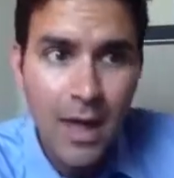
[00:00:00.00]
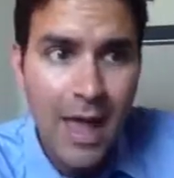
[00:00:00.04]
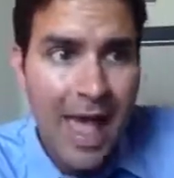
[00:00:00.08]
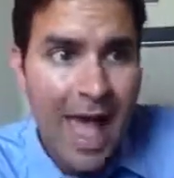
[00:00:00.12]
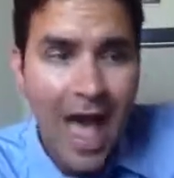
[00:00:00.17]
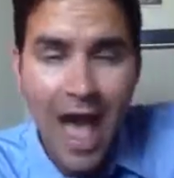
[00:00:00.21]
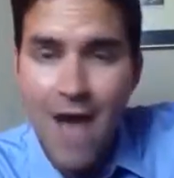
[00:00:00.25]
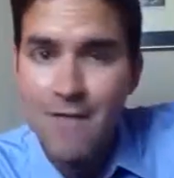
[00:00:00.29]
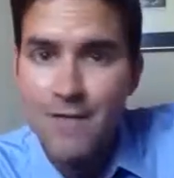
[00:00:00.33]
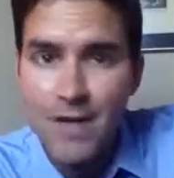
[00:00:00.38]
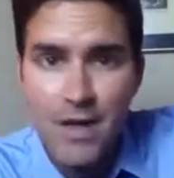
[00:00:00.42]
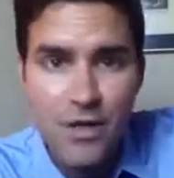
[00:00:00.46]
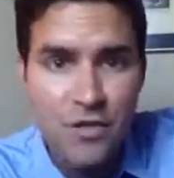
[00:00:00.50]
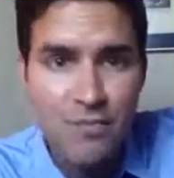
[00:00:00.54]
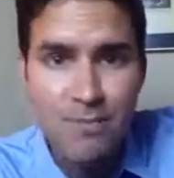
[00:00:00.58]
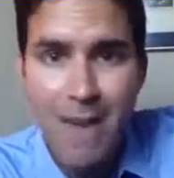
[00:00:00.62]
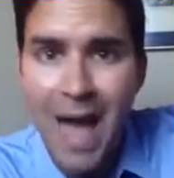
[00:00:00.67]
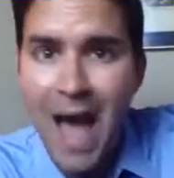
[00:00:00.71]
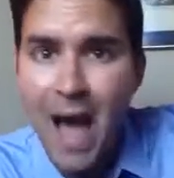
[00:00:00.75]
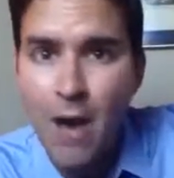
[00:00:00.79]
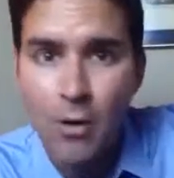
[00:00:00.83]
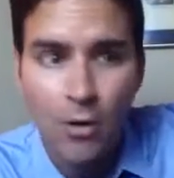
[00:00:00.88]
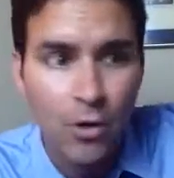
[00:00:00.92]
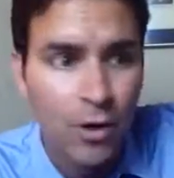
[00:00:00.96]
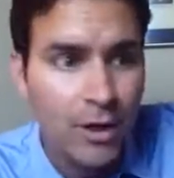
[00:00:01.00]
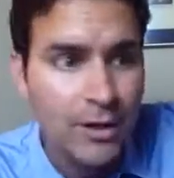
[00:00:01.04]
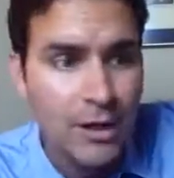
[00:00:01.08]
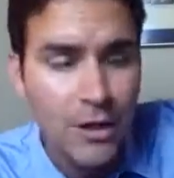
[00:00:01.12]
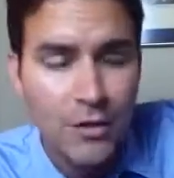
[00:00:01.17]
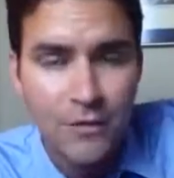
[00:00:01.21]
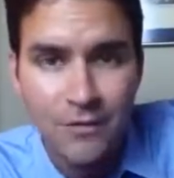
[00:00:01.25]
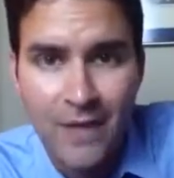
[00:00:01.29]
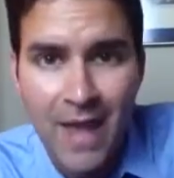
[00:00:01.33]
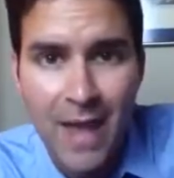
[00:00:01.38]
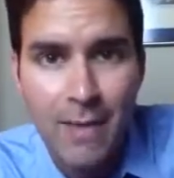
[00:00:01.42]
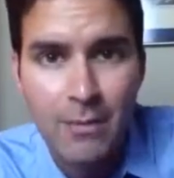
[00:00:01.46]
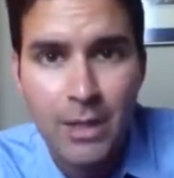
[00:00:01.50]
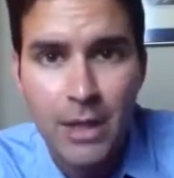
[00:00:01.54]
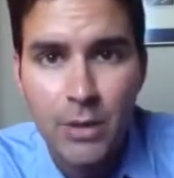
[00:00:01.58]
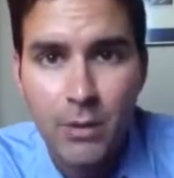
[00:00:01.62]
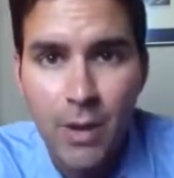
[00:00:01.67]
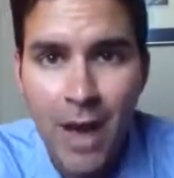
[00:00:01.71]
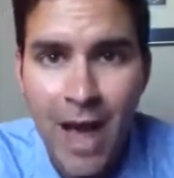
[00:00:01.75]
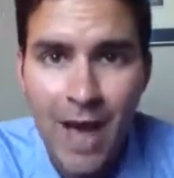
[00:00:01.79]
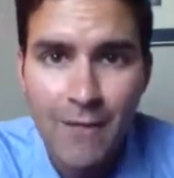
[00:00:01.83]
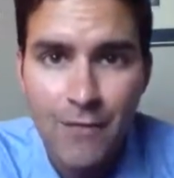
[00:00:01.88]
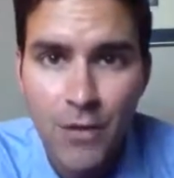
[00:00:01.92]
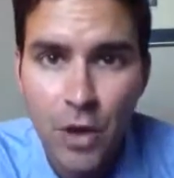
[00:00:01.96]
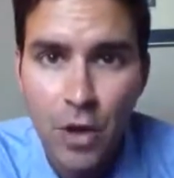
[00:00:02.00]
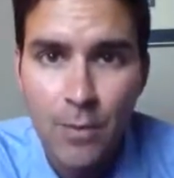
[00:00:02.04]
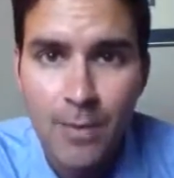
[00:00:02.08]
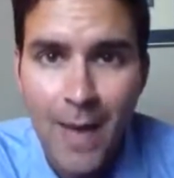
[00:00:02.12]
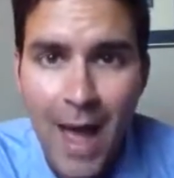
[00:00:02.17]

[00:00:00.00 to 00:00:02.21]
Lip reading: have his power and his family will have their